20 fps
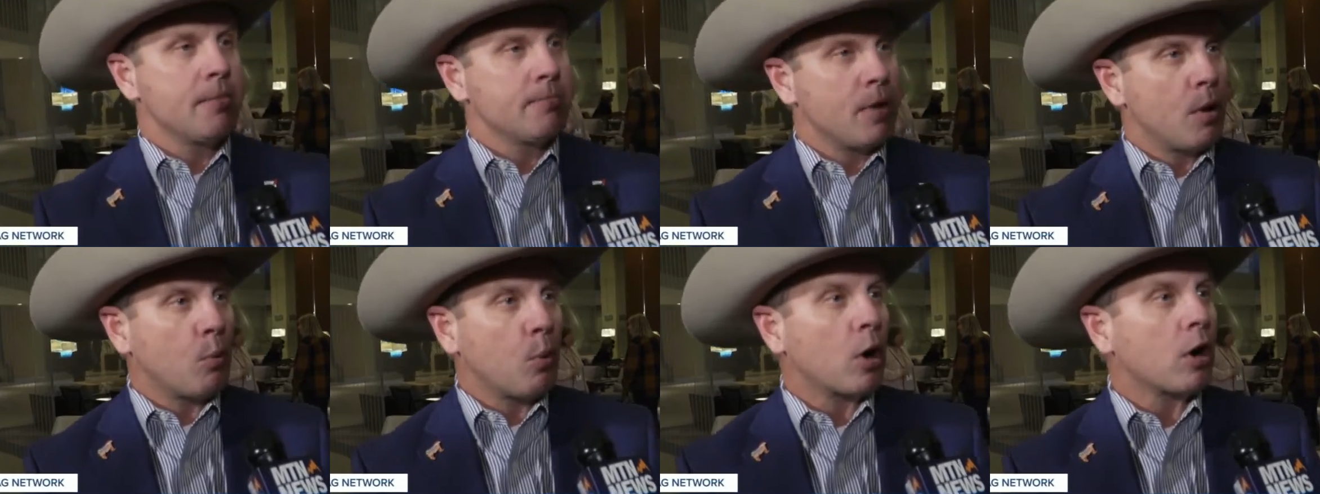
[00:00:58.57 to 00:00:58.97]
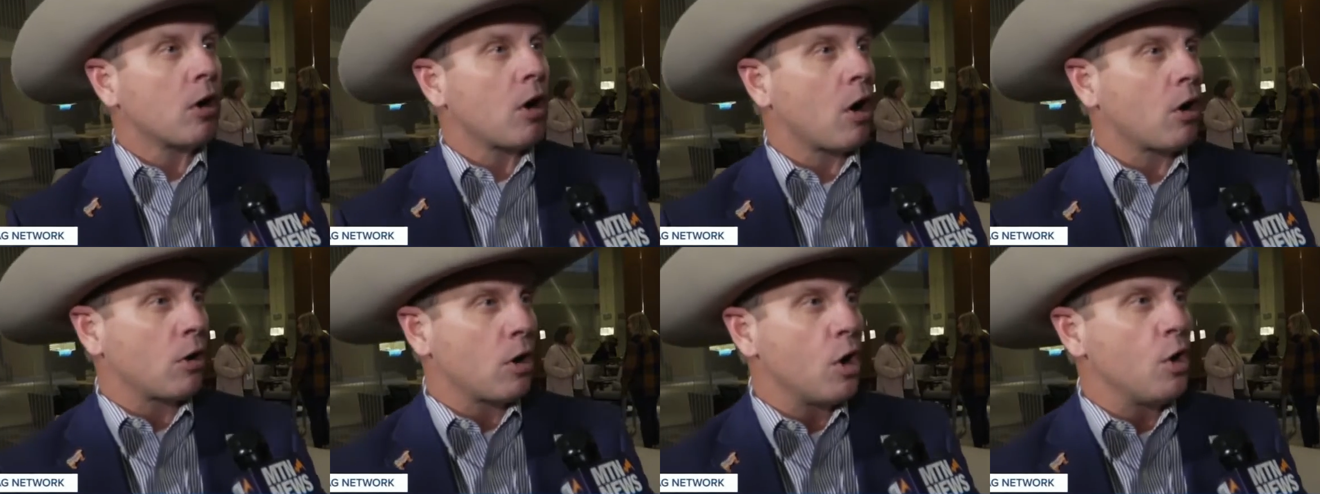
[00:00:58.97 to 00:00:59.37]
but
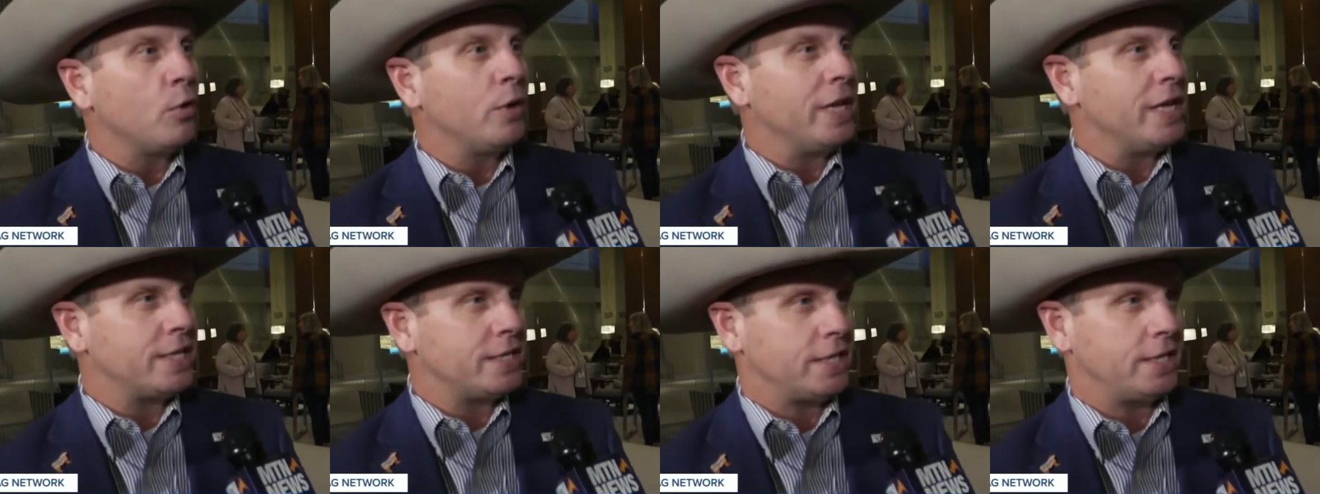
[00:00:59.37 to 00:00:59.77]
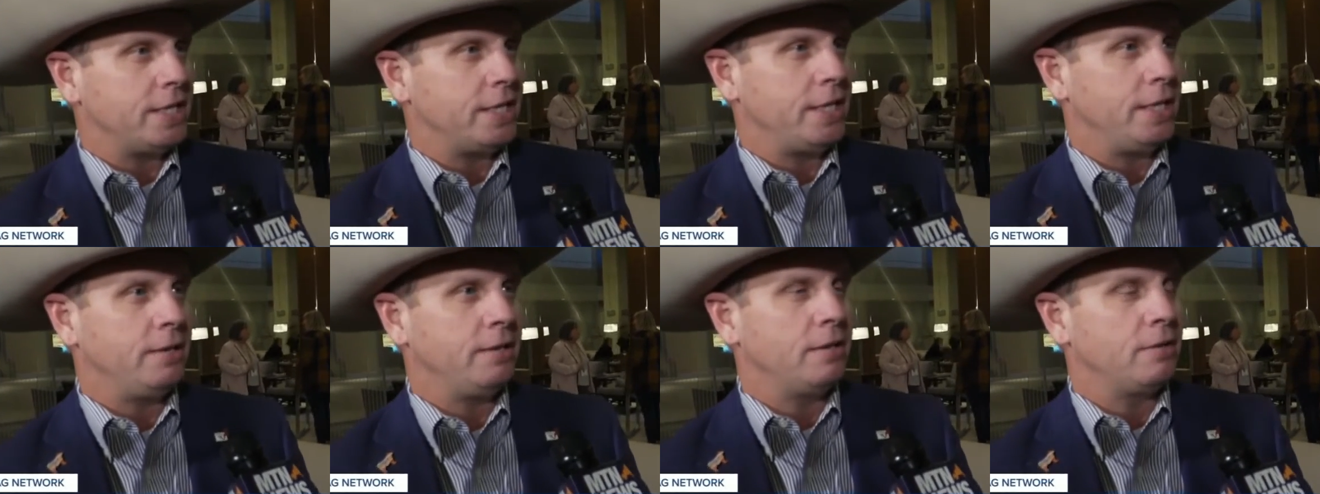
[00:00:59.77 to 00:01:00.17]
we're our own
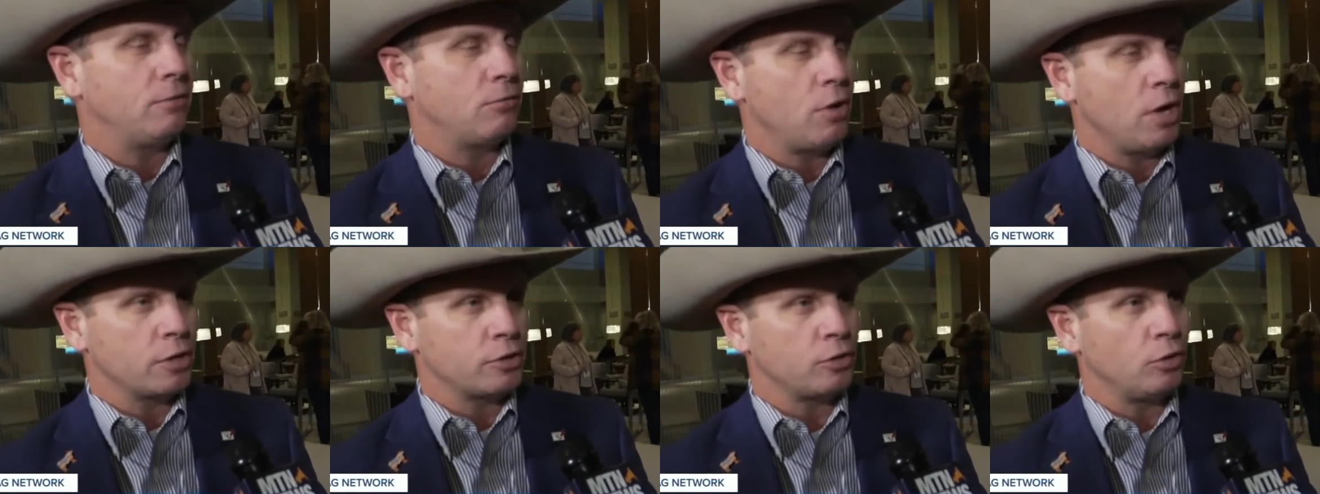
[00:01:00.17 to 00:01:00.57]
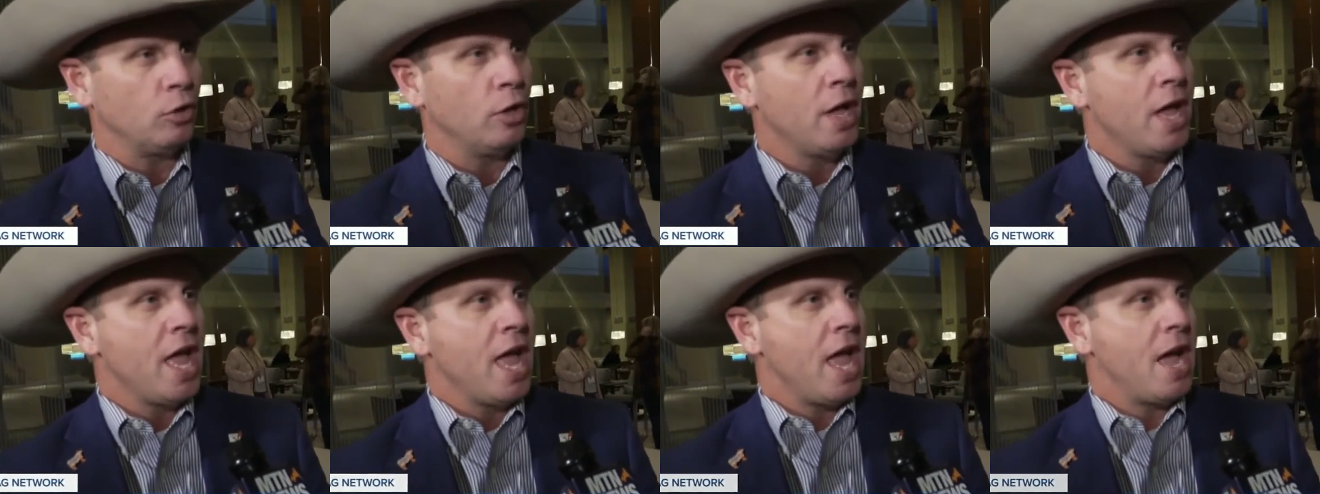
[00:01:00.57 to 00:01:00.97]
entity, Russell,